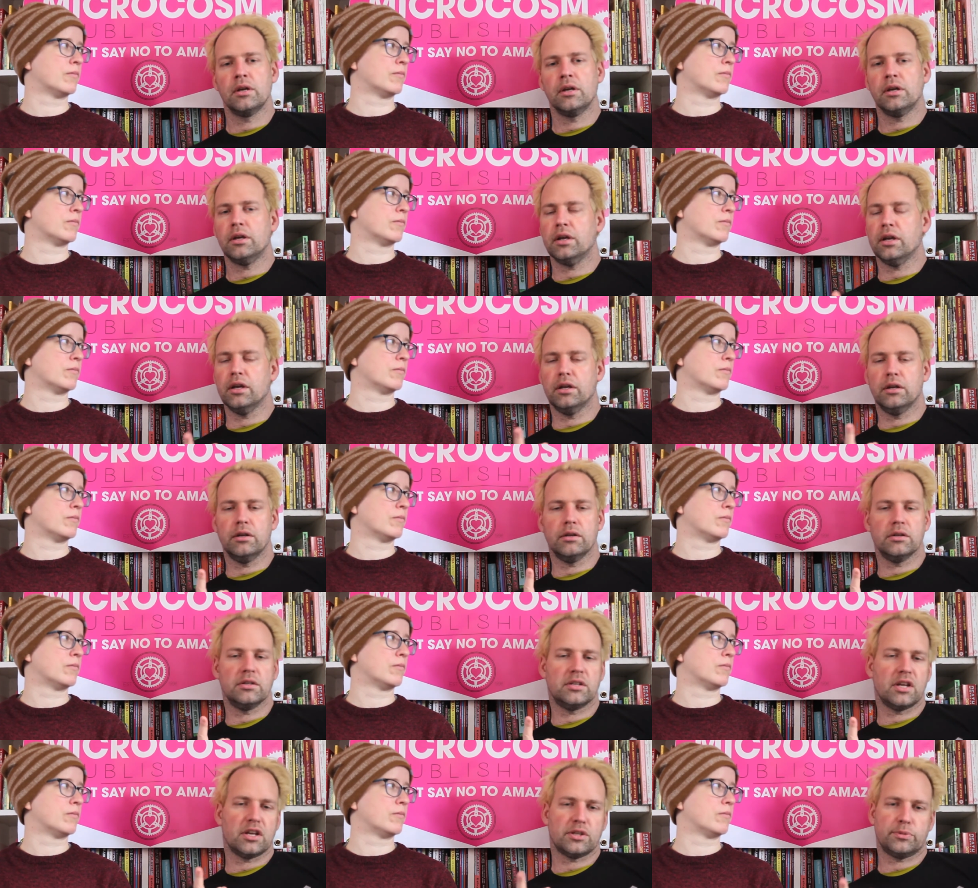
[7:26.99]

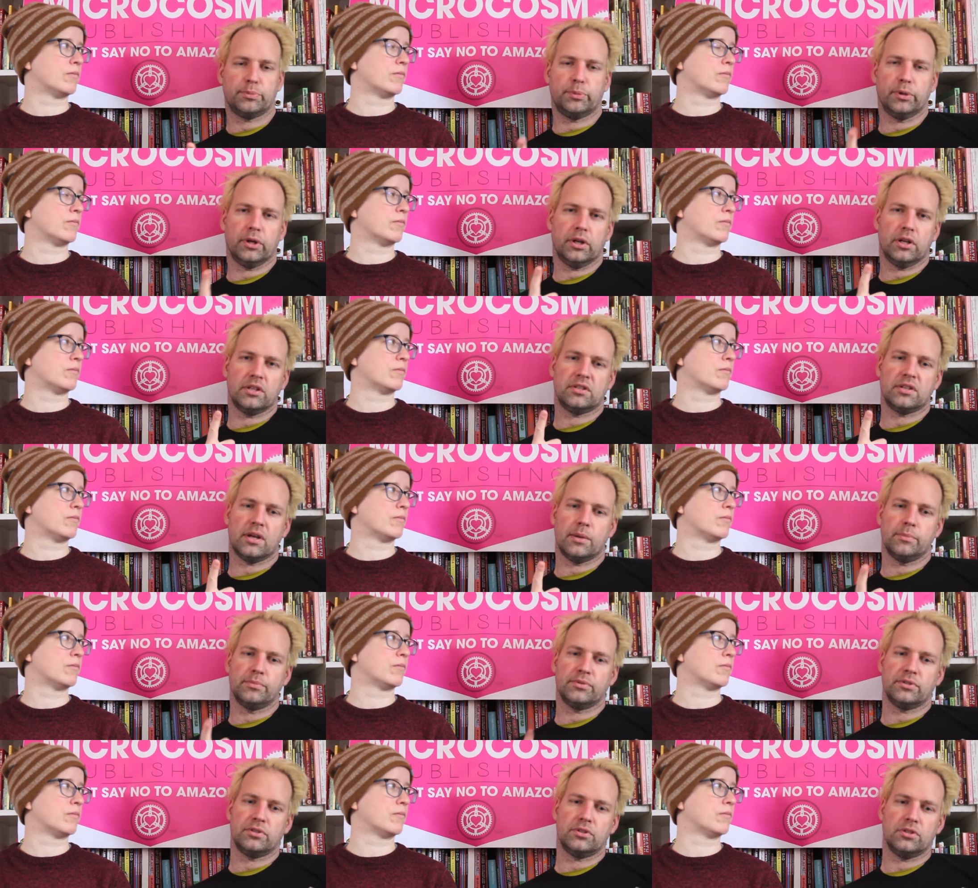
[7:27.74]
Speaker 1: in a desperate
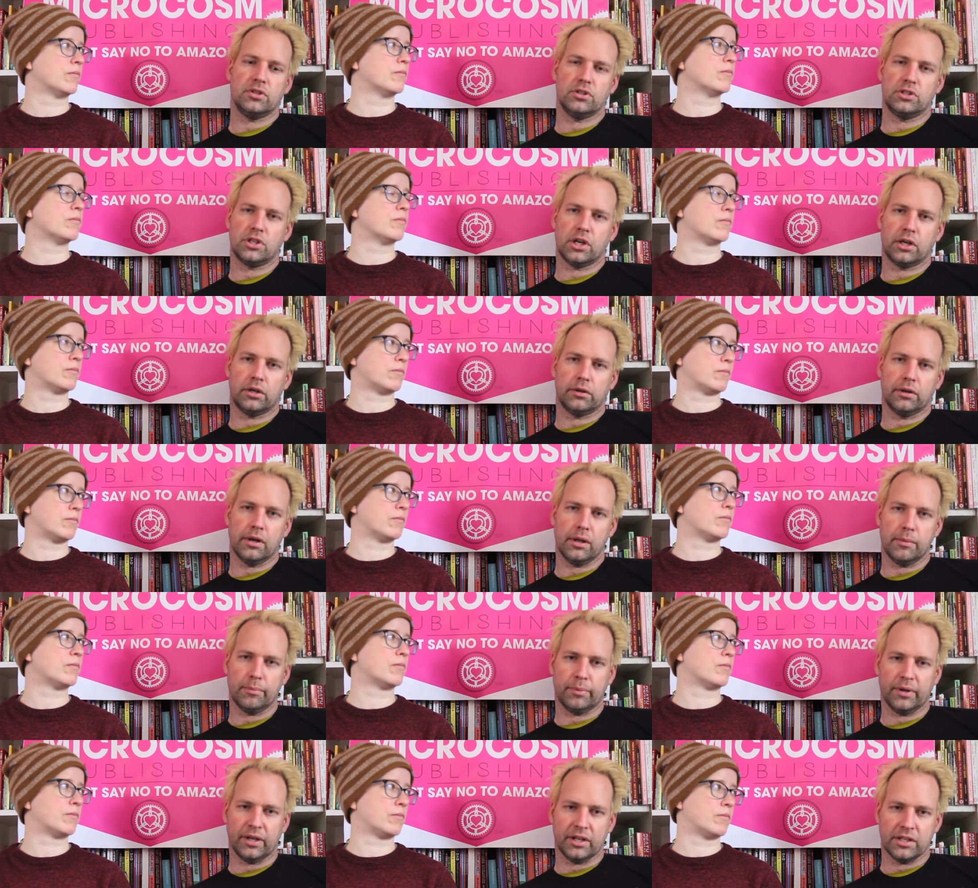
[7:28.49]
attempt to
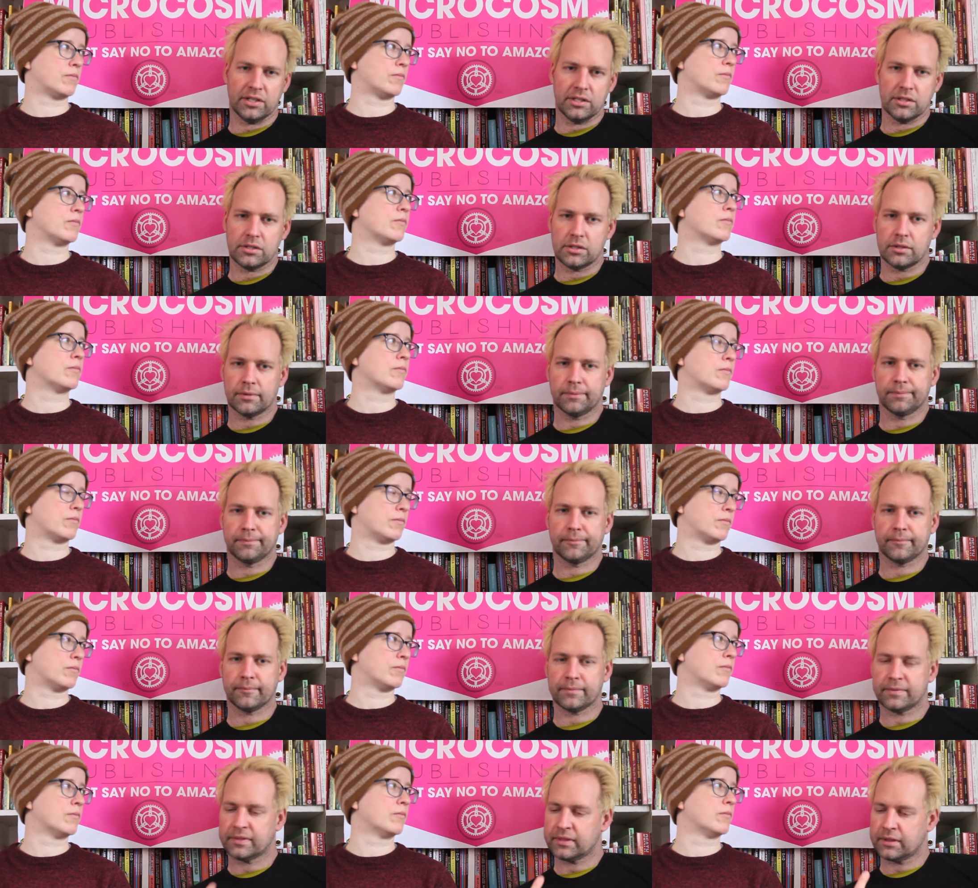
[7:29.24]
generate buzz,
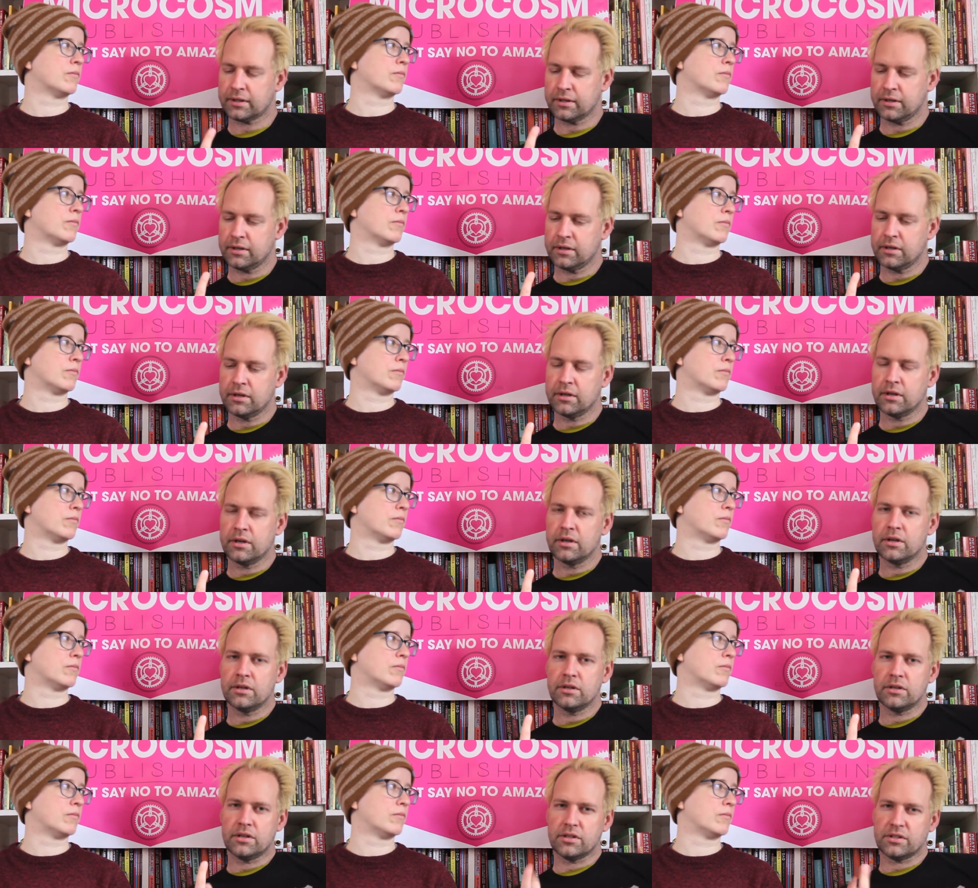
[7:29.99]

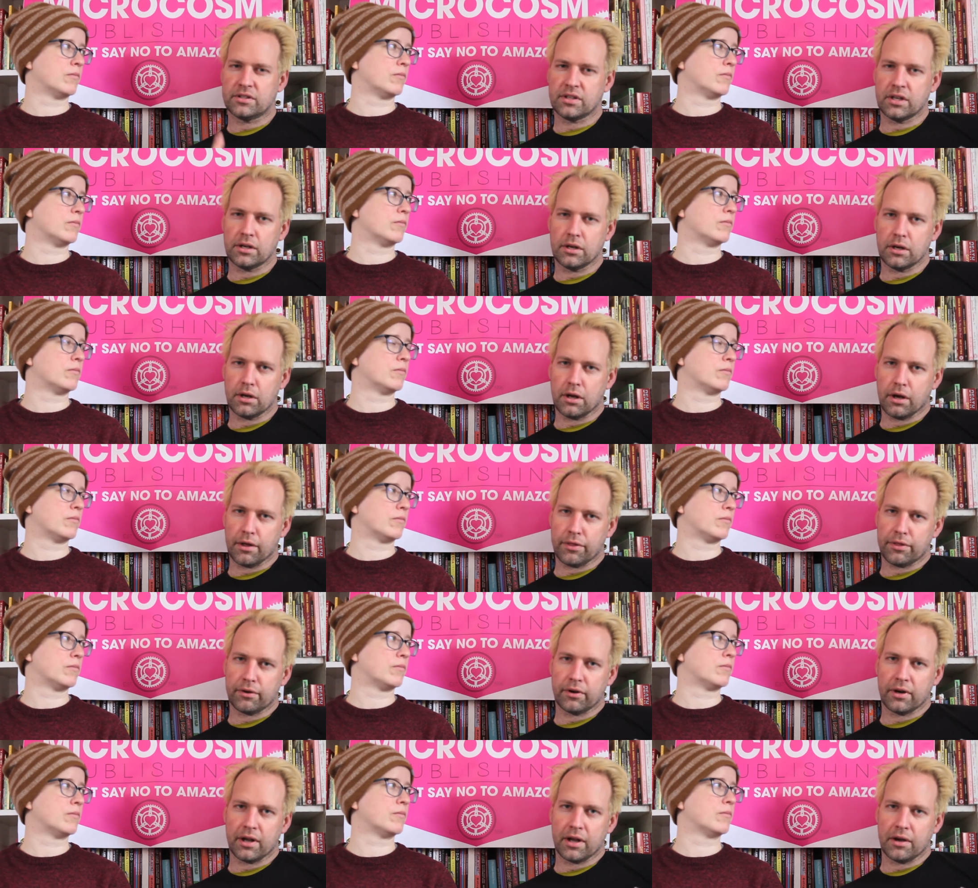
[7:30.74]
to send an
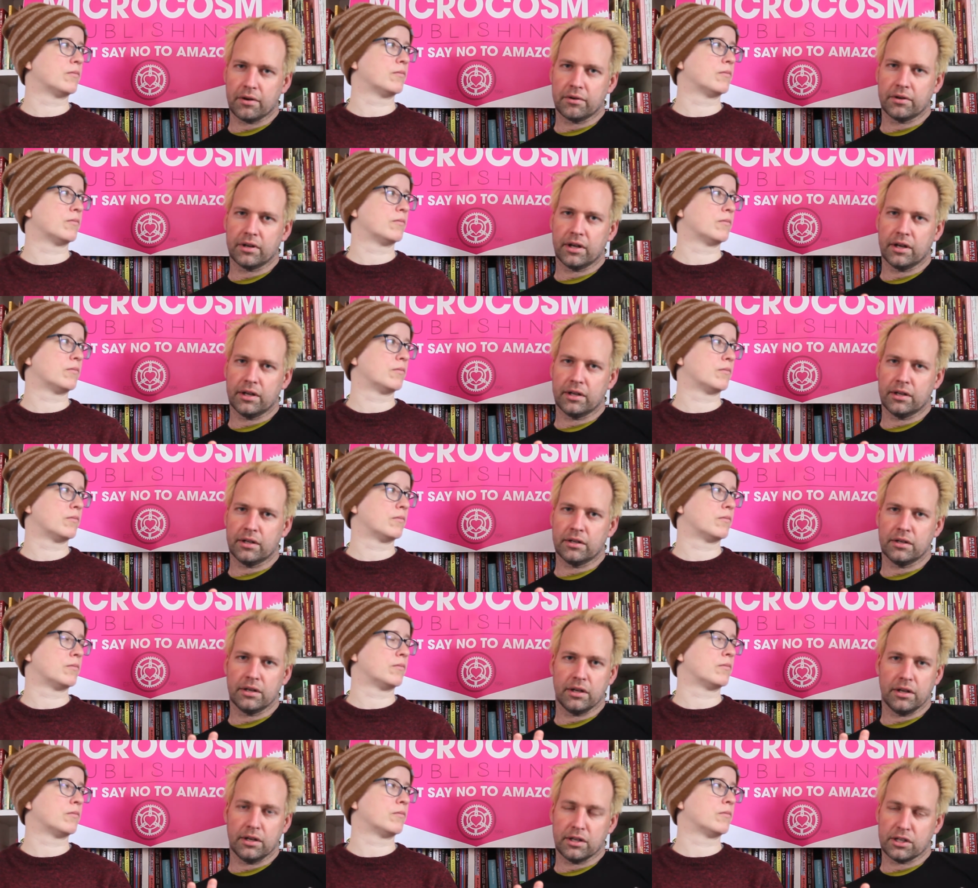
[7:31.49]
author out
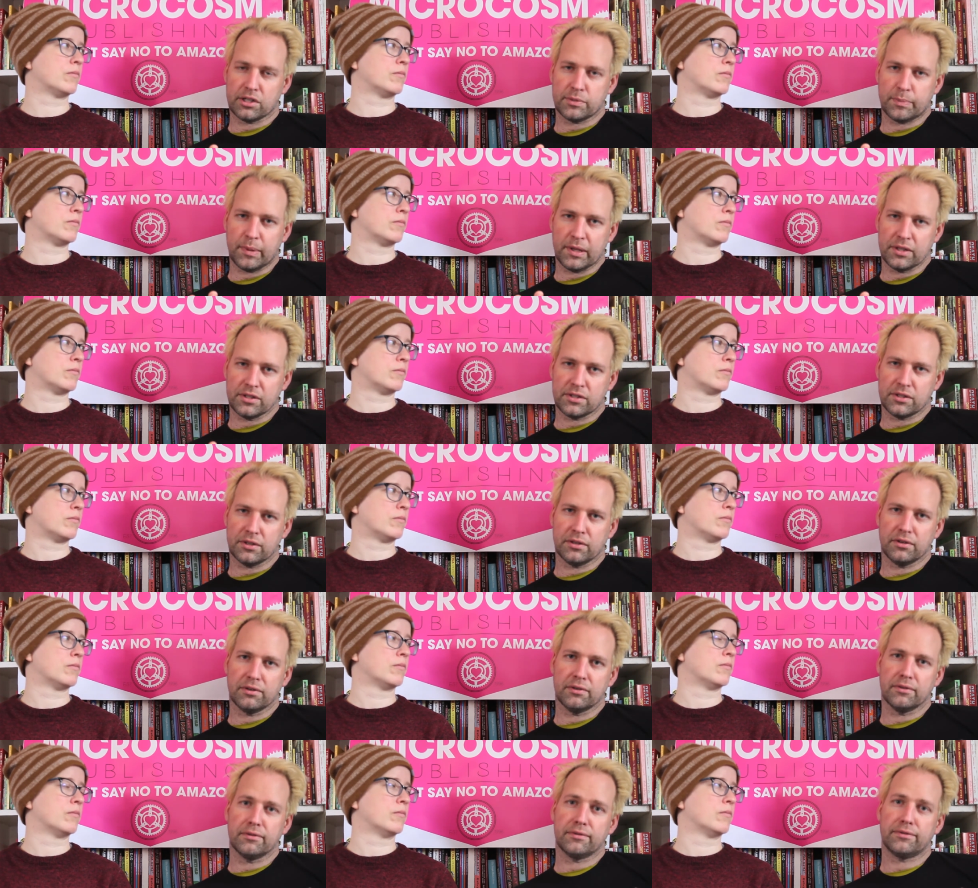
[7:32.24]
on an
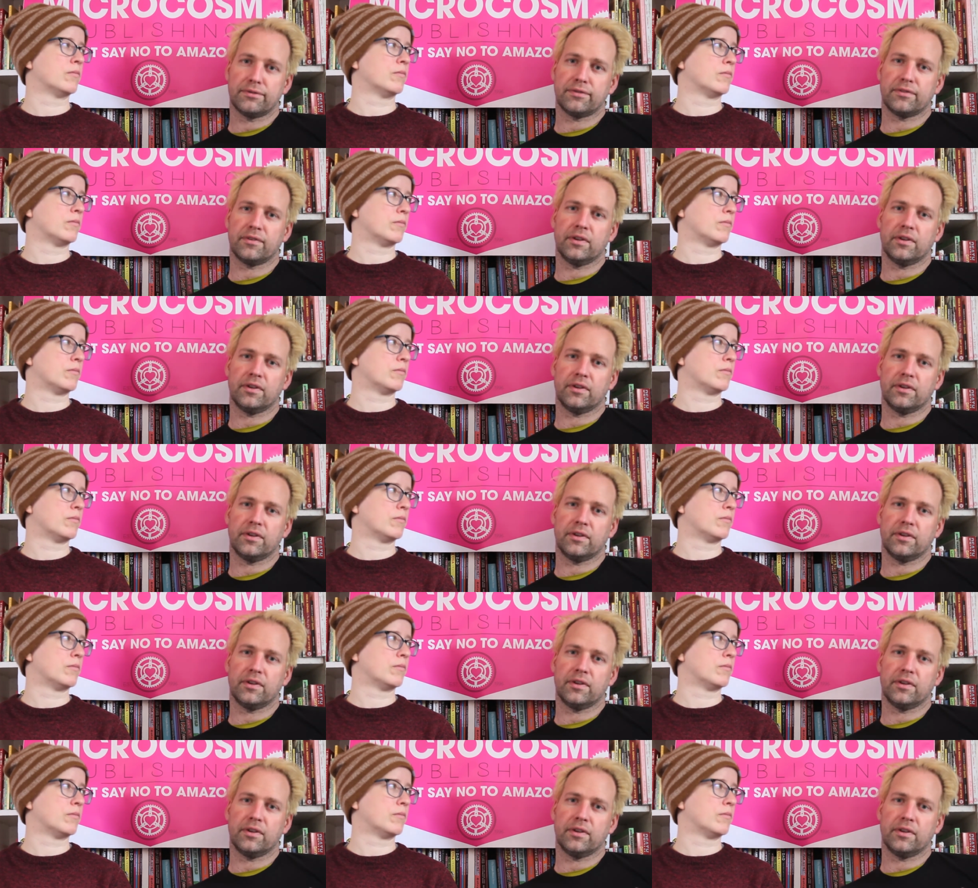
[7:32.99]
expensive